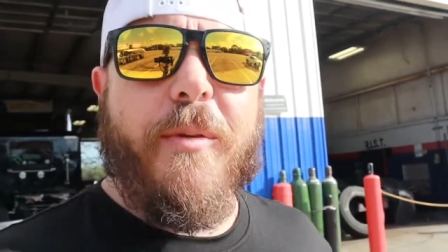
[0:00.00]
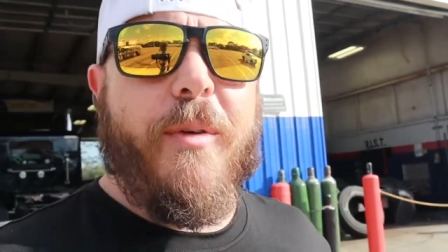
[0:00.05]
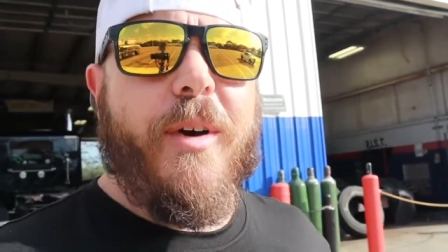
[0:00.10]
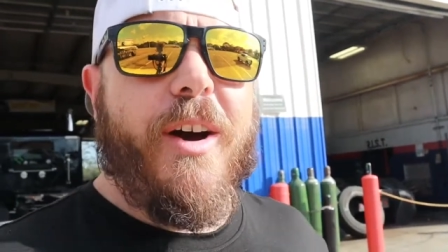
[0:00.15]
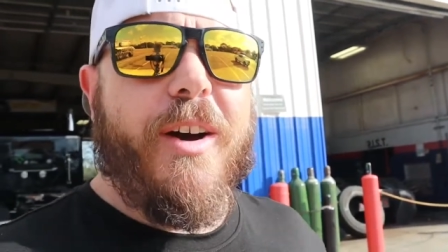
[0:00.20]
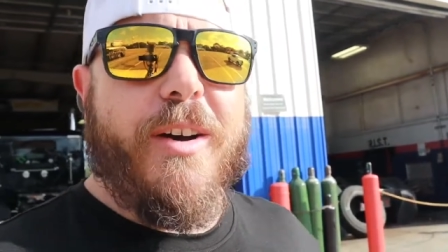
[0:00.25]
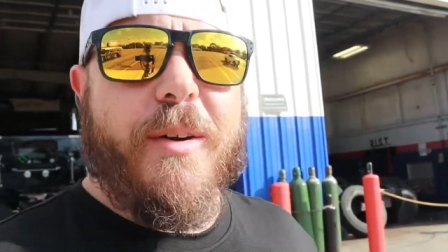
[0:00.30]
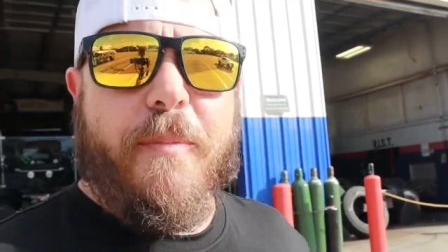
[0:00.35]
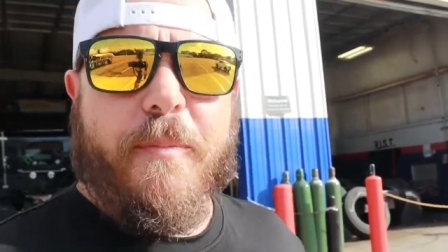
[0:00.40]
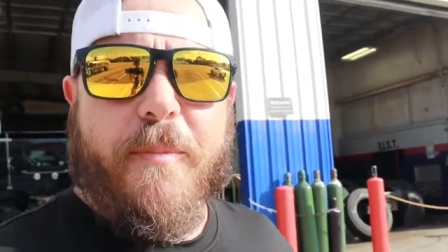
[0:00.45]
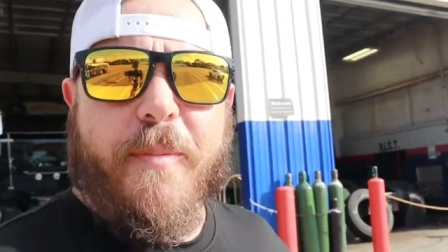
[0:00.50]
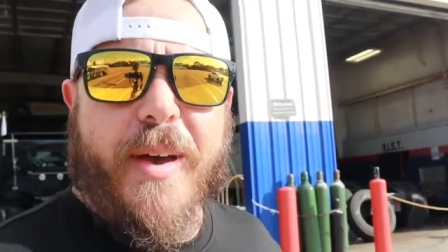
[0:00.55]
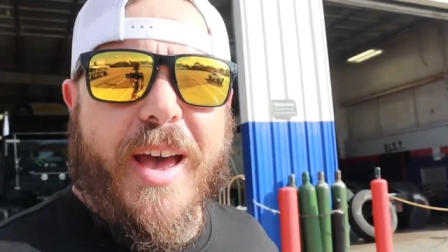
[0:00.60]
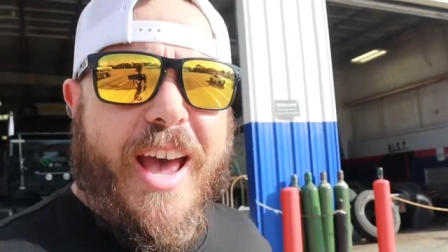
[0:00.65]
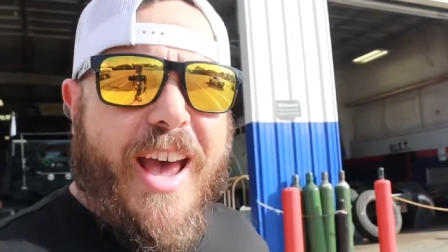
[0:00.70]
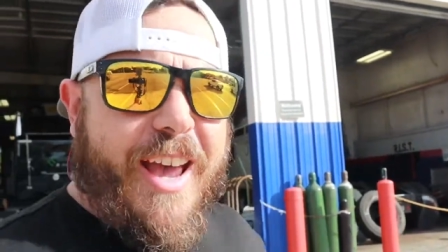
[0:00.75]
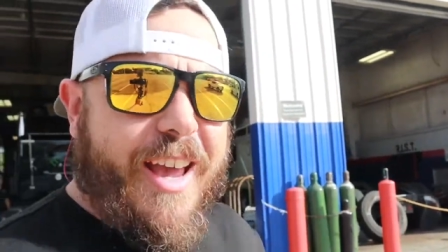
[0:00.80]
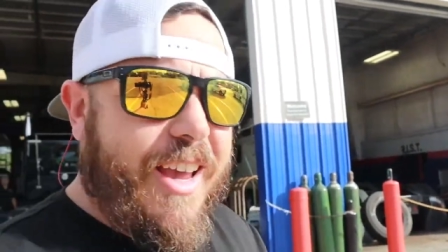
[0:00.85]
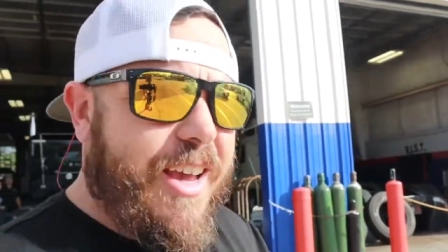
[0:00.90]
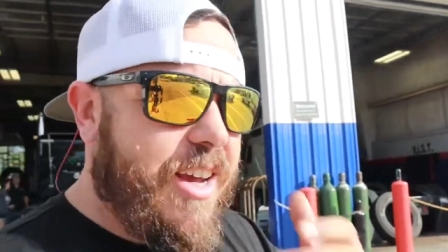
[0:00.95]
welcome
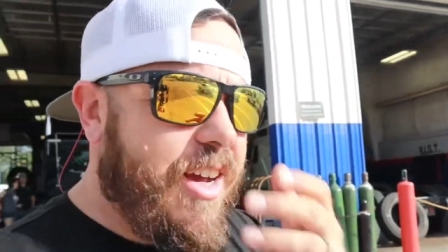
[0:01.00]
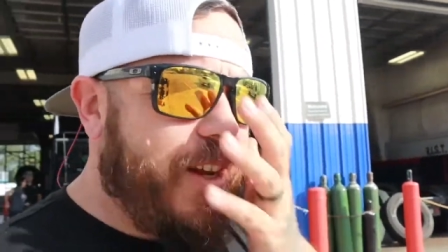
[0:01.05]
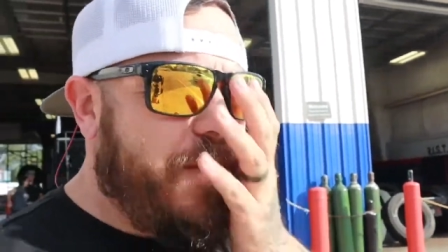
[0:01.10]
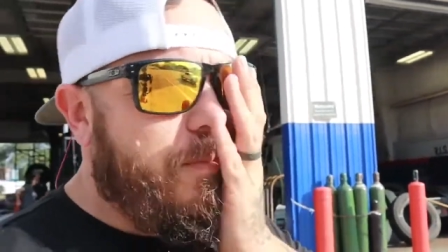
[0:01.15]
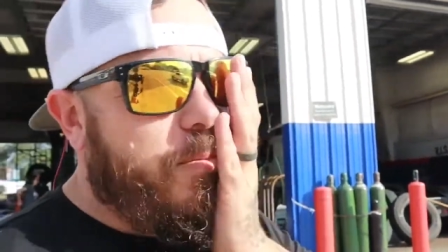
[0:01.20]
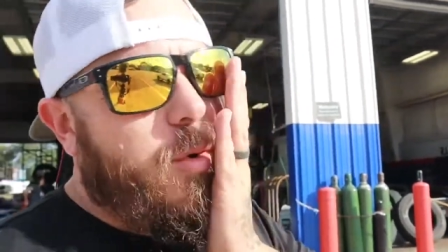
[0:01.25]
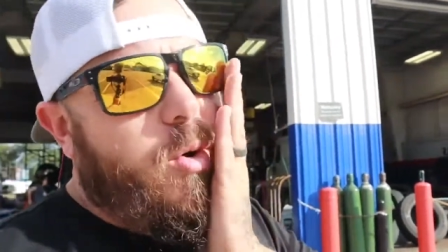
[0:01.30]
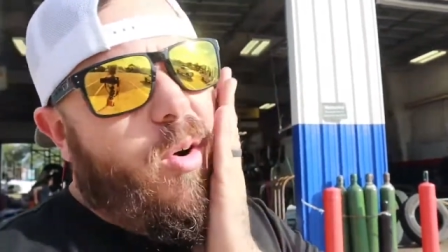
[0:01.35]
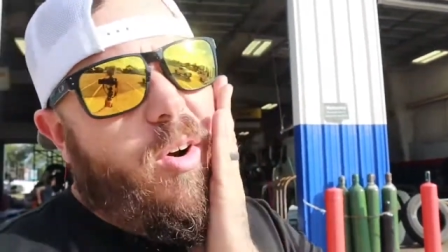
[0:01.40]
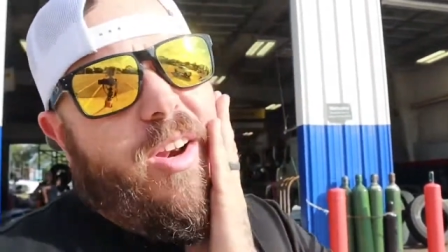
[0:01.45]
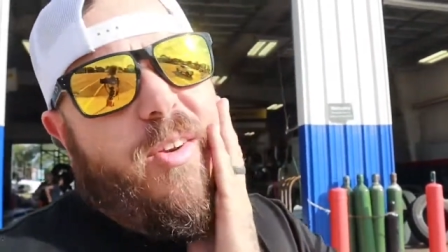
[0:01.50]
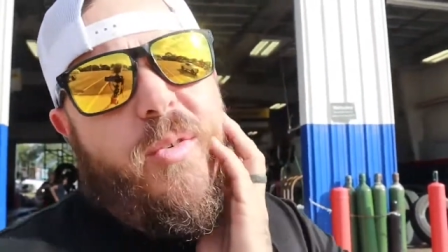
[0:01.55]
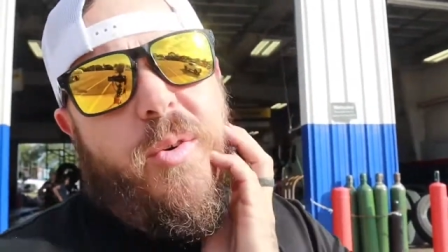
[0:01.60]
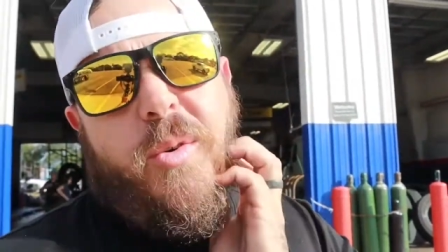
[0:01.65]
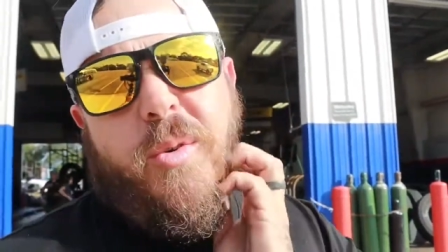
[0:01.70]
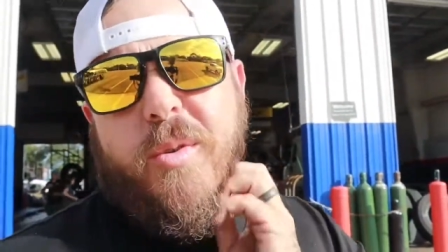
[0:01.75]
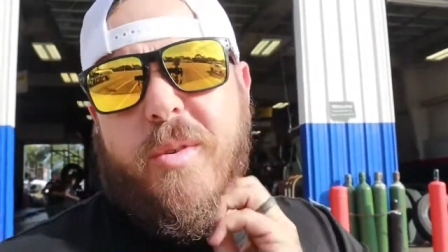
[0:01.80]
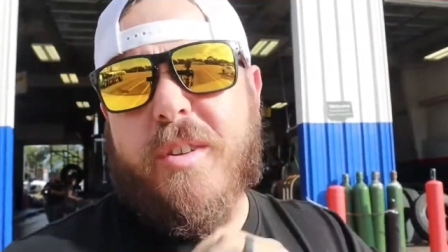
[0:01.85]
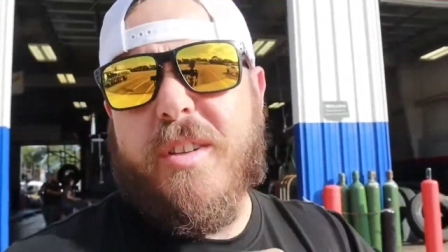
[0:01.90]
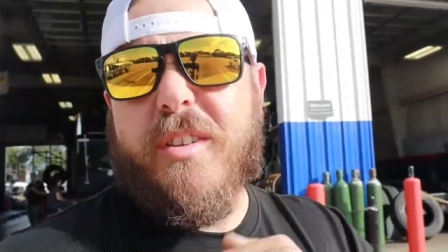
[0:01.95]
back. Good morning.
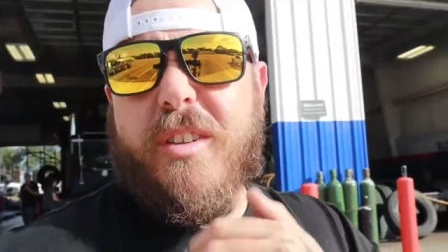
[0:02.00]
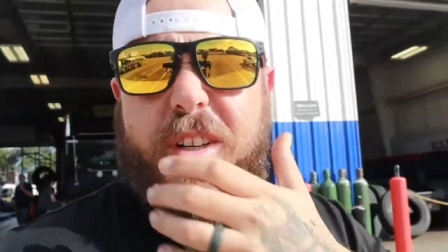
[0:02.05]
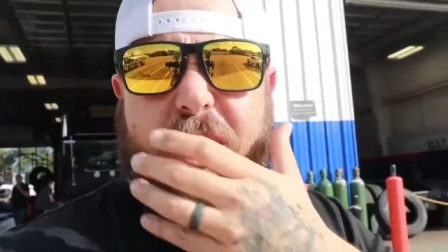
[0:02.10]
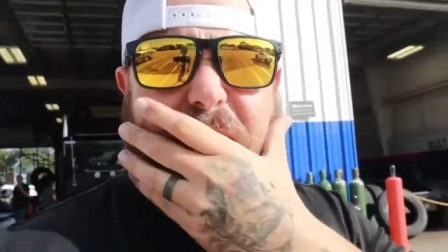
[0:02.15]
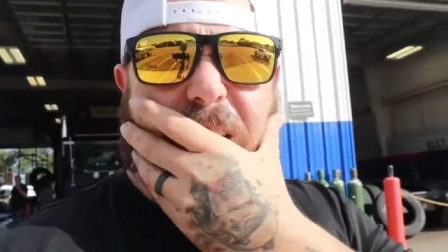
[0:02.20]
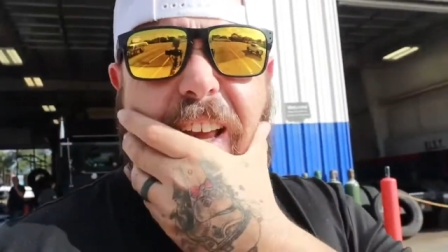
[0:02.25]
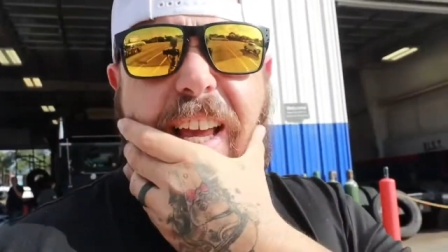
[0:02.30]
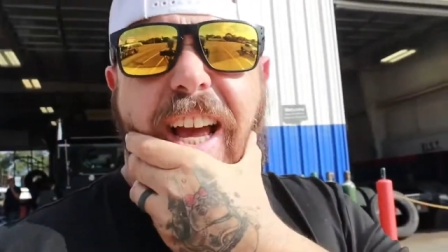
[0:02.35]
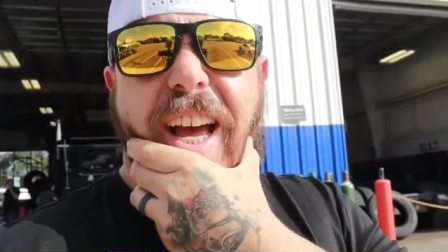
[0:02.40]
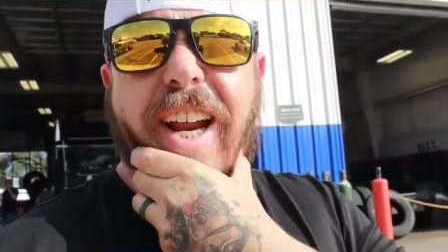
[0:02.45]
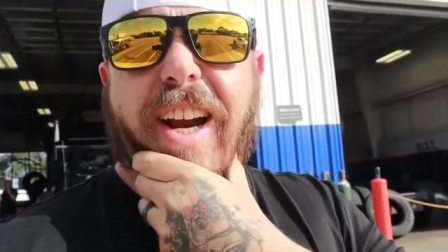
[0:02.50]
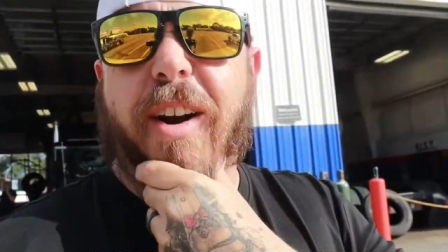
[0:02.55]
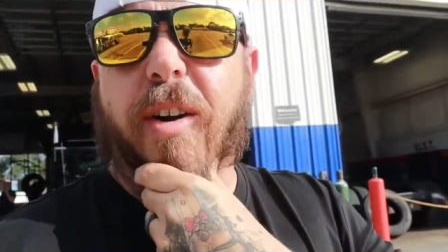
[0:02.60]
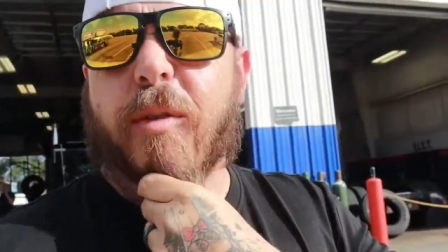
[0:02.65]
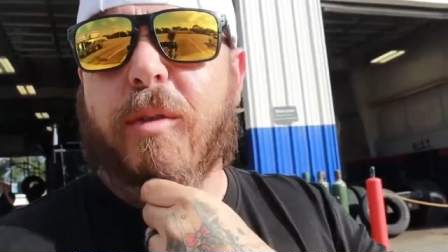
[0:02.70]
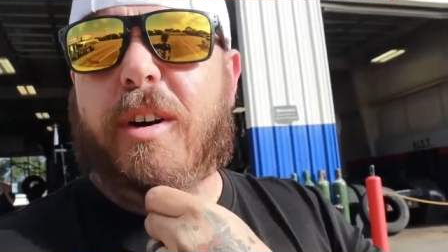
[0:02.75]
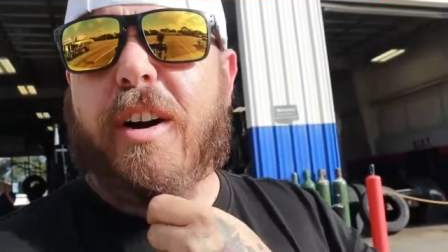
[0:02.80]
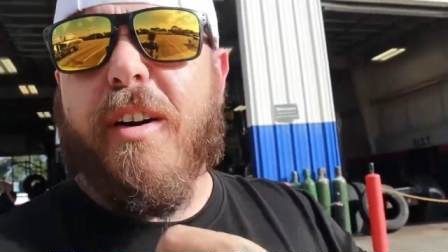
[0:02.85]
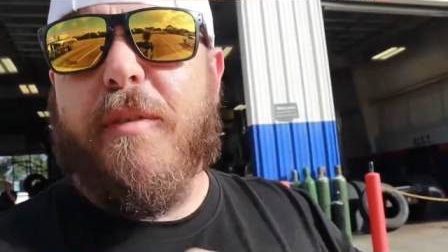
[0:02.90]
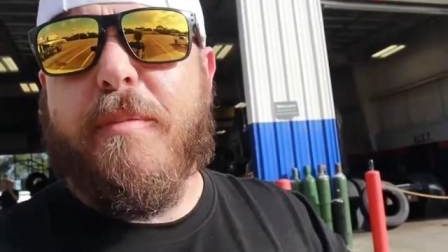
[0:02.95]
Ooh, looking kind
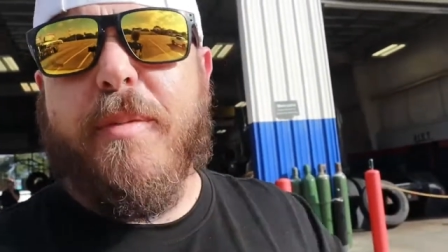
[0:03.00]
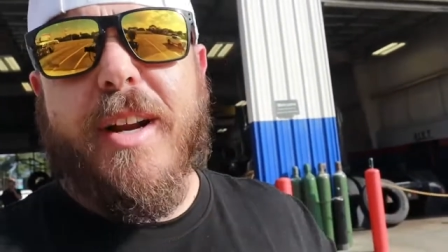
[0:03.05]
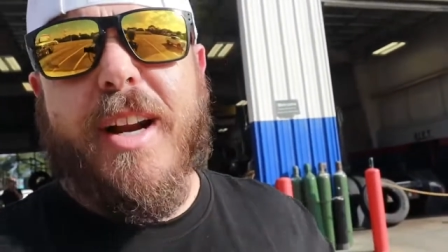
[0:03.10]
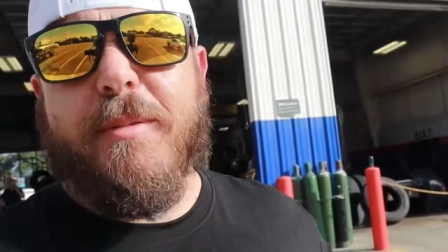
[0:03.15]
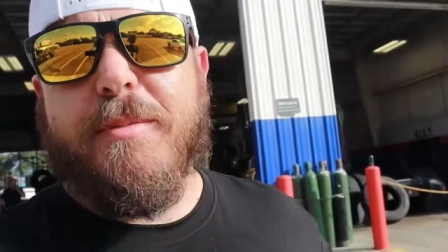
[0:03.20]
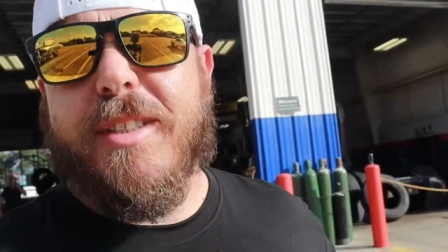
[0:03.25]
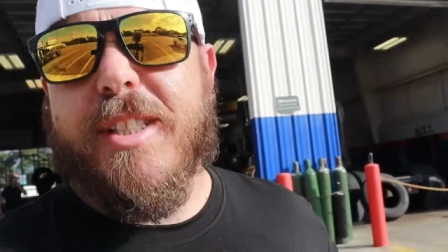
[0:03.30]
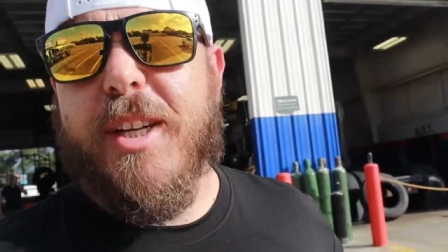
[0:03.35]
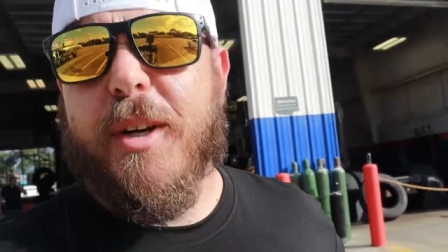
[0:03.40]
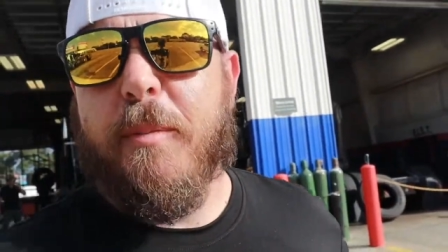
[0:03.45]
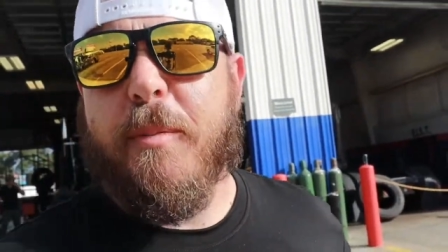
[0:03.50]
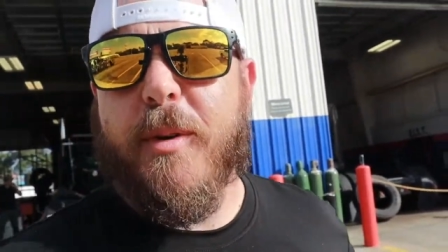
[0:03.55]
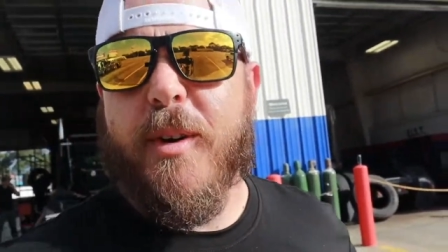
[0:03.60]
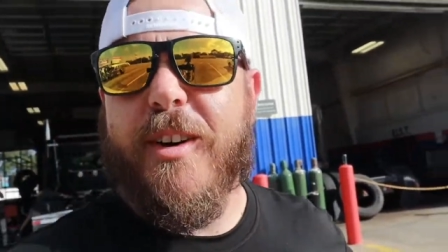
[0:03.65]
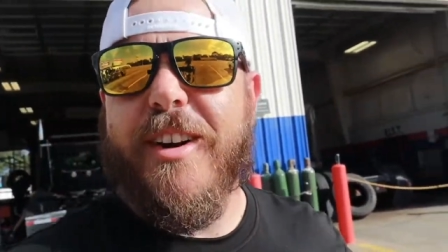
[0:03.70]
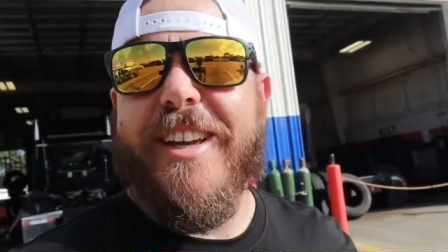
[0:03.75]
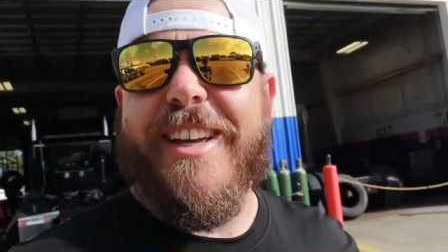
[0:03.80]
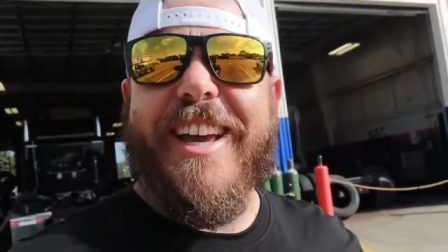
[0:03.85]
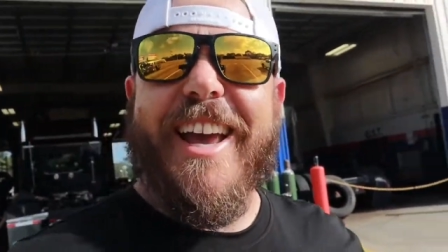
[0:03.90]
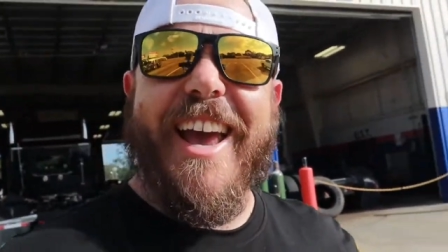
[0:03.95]
of rough, but I'm still
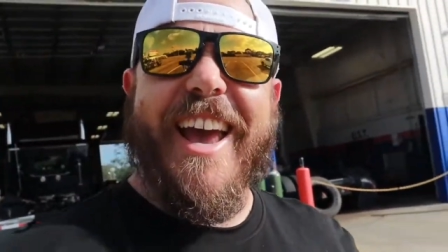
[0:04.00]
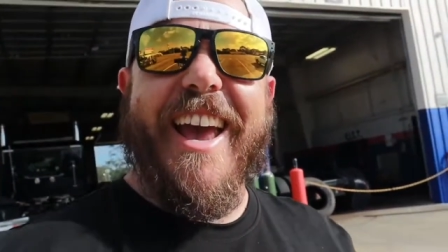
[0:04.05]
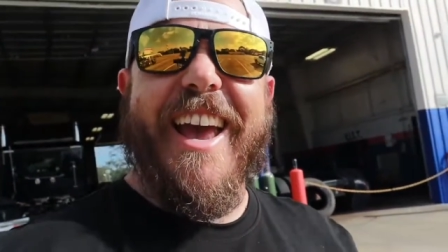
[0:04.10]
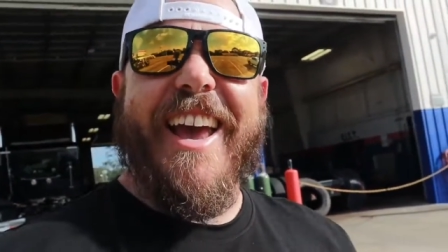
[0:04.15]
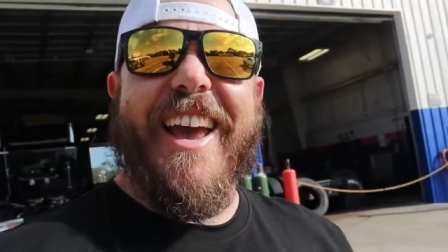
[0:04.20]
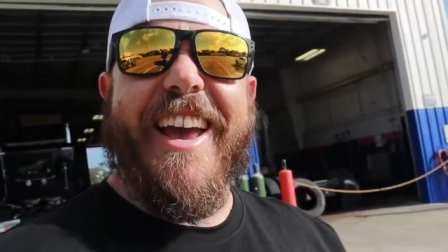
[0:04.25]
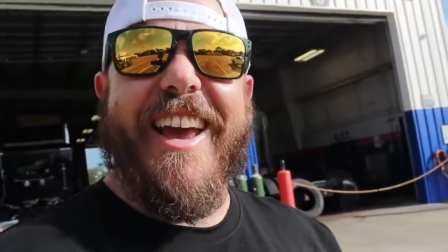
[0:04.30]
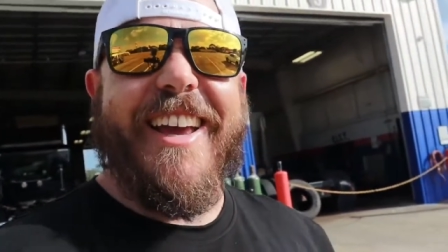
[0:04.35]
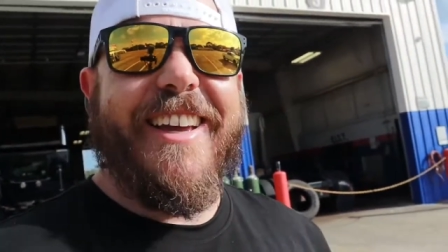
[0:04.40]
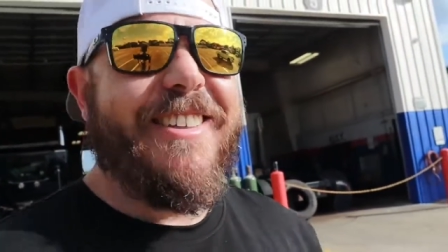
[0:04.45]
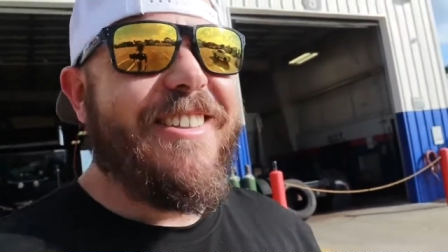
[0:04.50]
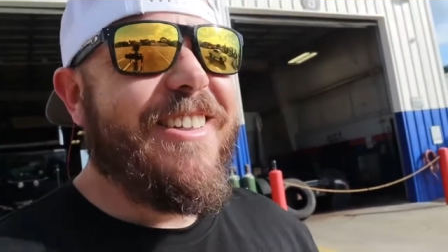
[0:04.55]
pretty. Hey.